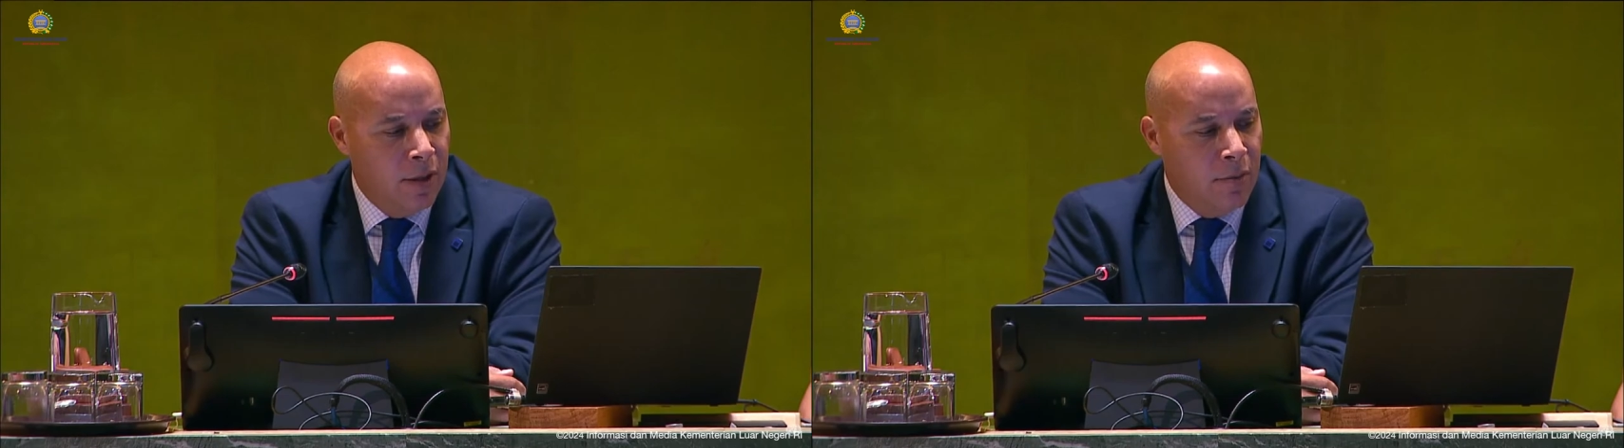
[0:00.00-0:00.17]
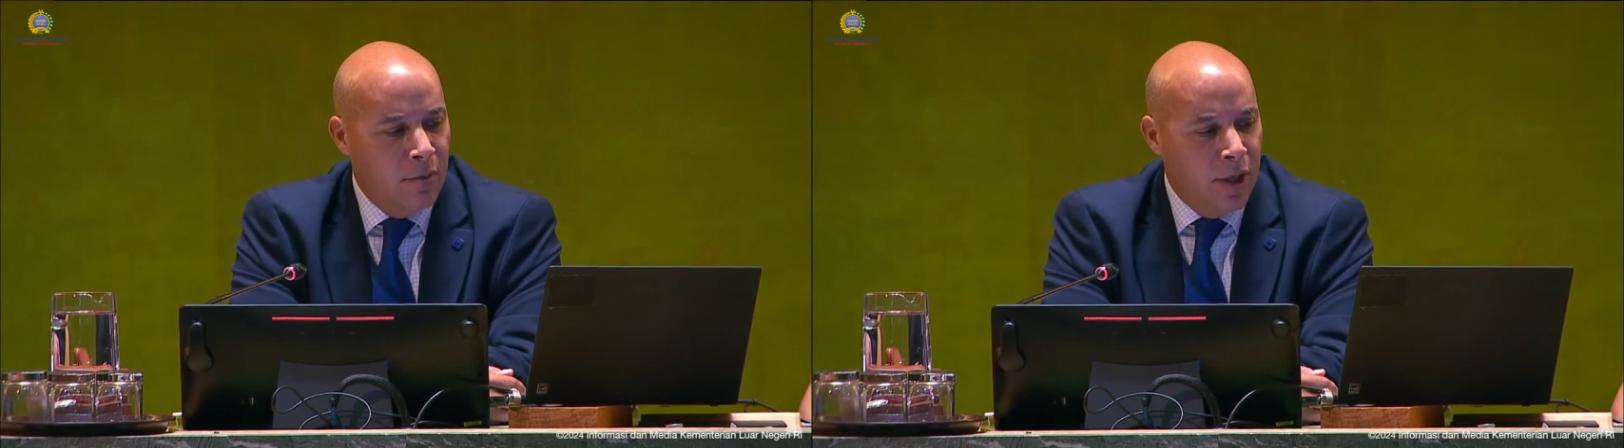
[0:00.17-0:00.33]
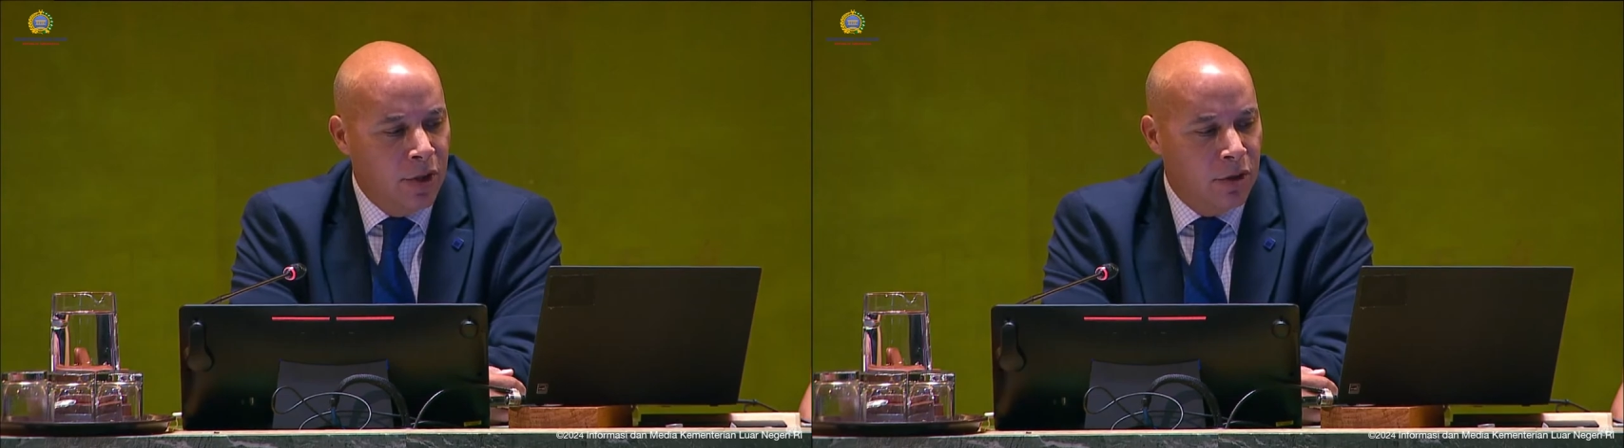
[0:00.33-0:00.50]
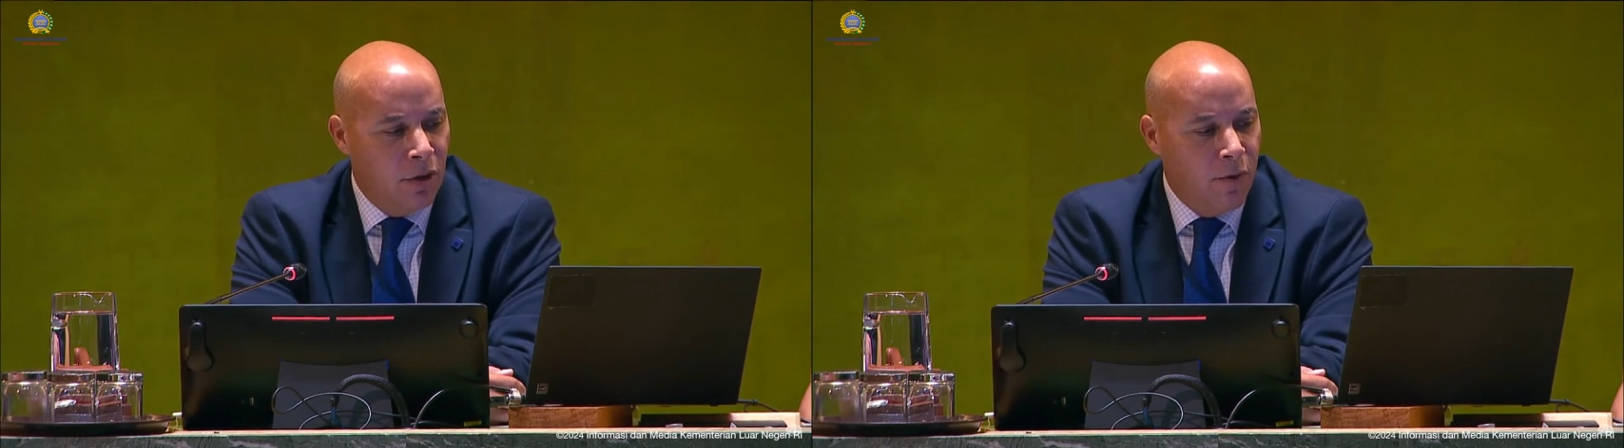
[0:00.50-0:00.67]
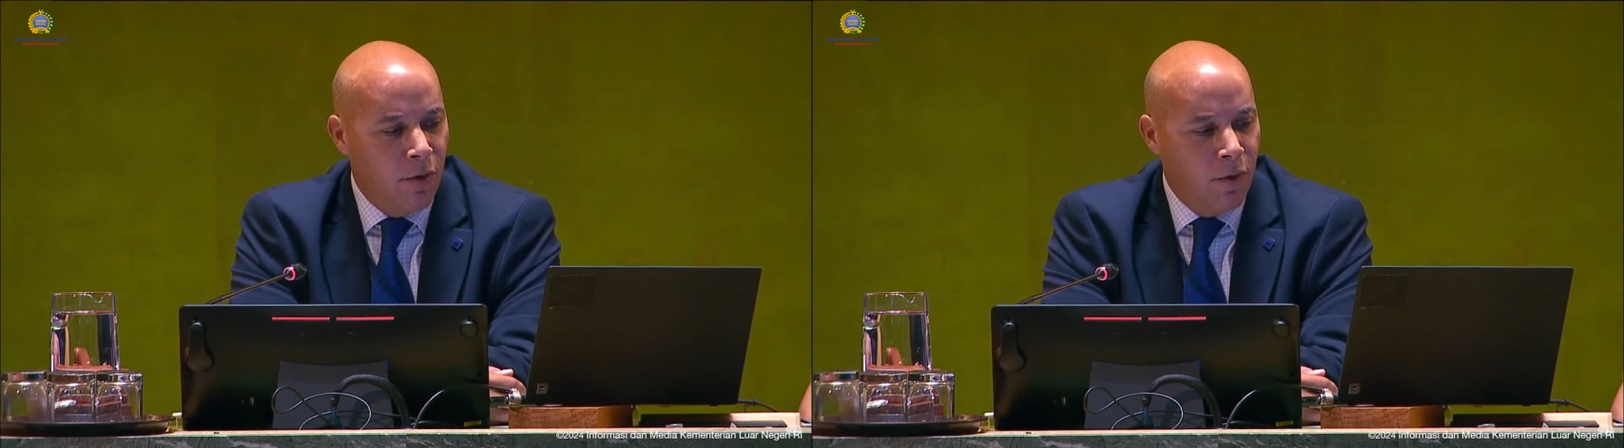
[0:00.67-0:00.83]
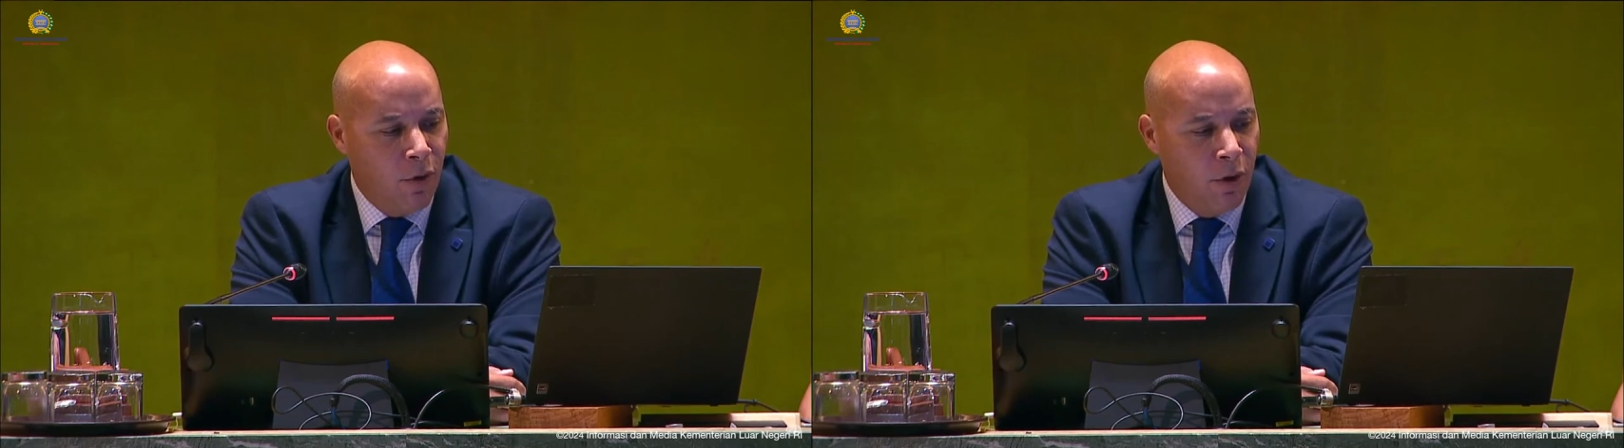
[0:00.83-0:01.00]
Minister
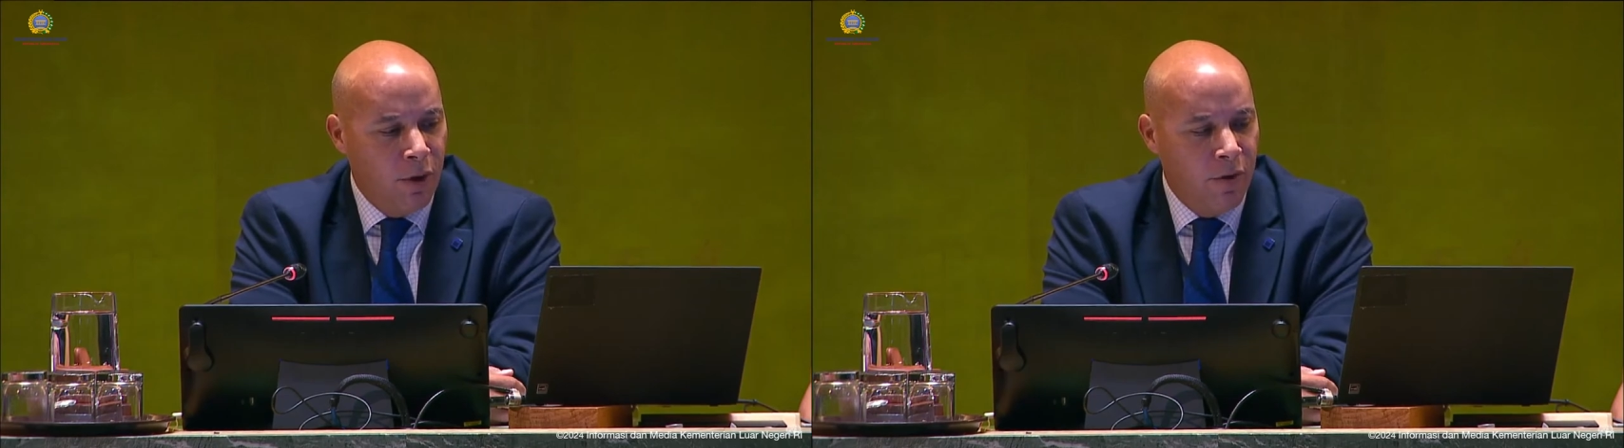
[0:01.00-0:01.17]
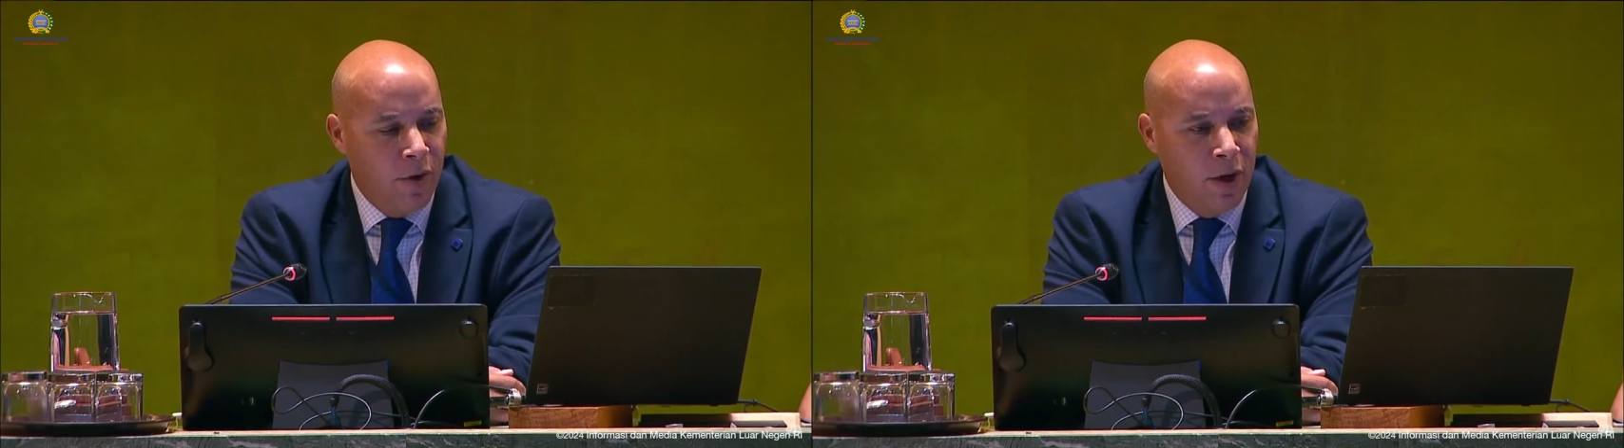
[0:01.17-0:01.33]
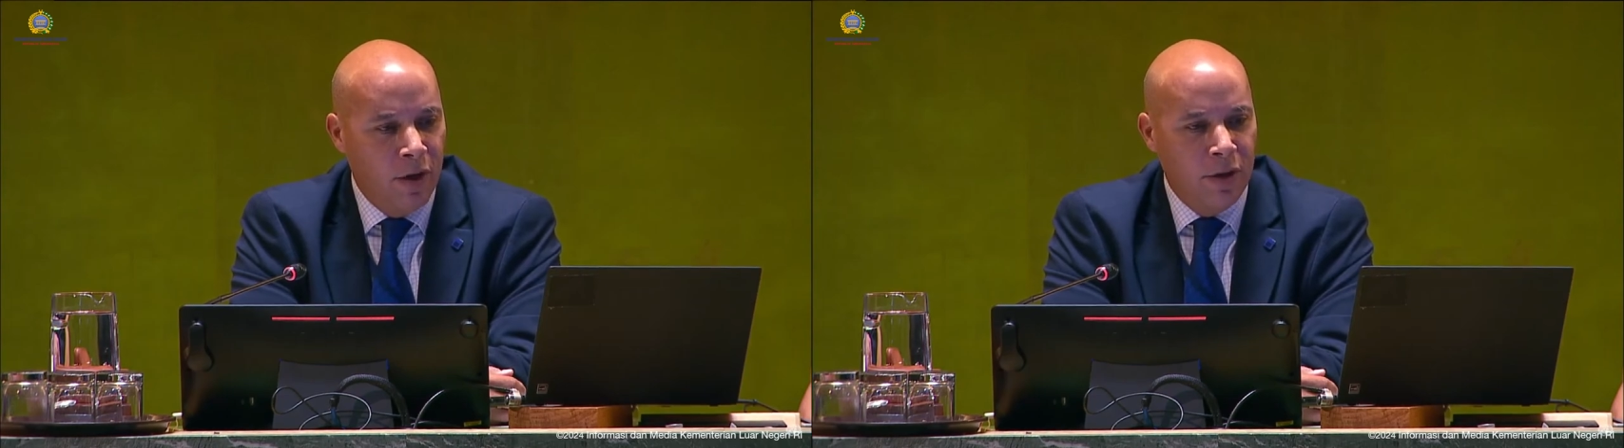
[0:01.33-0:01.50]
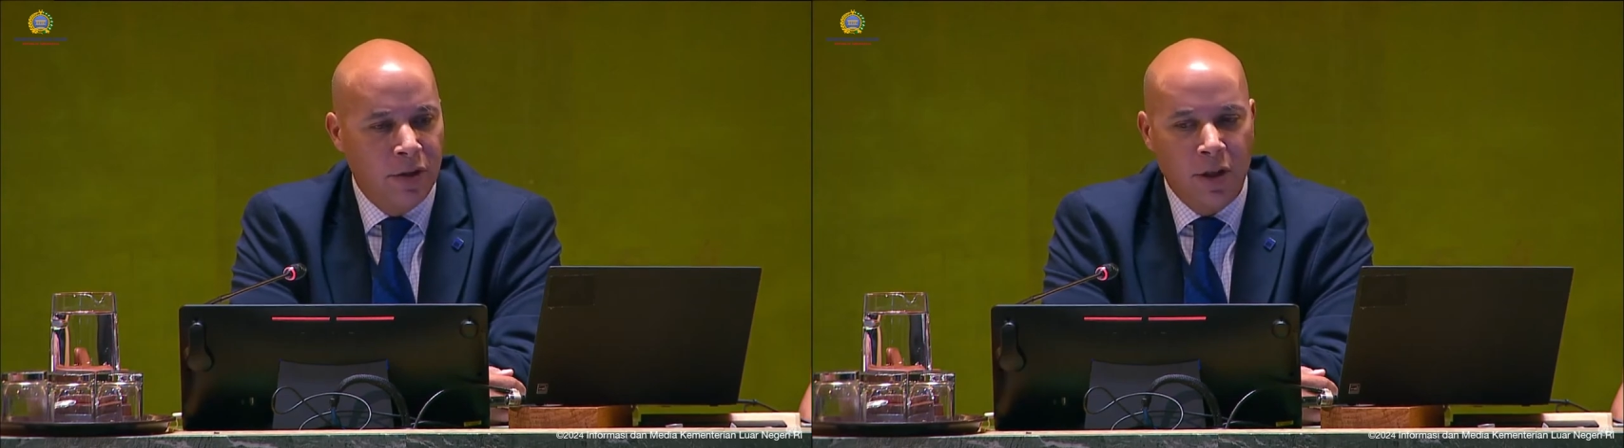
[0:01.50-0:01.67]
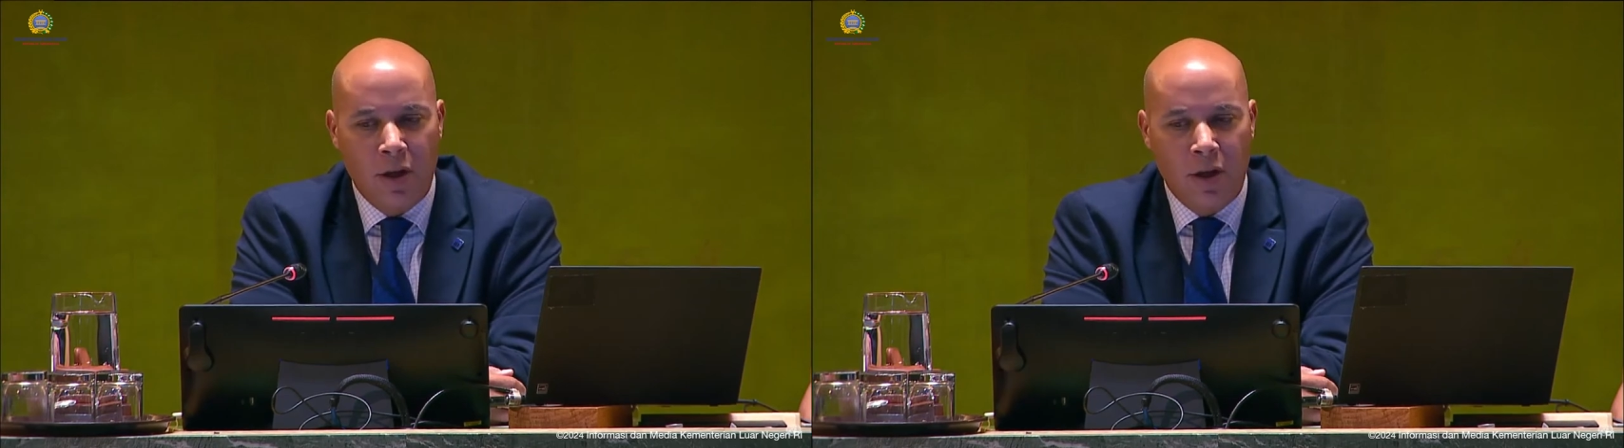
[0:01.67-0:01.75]
for Foreign Affairs